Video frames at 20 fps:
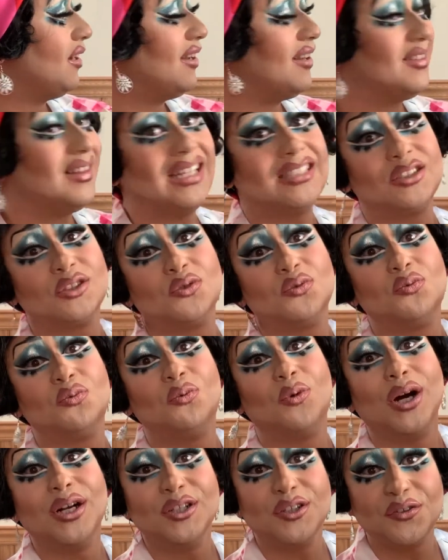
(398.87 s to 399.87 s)
"That's
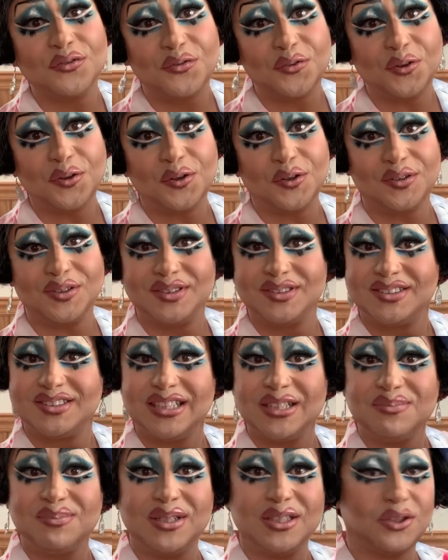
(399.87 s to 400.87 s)
wonderful,"
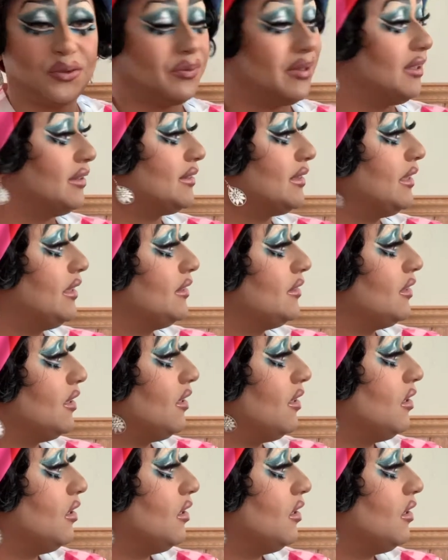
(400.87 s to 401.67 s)
said Miss Wilson.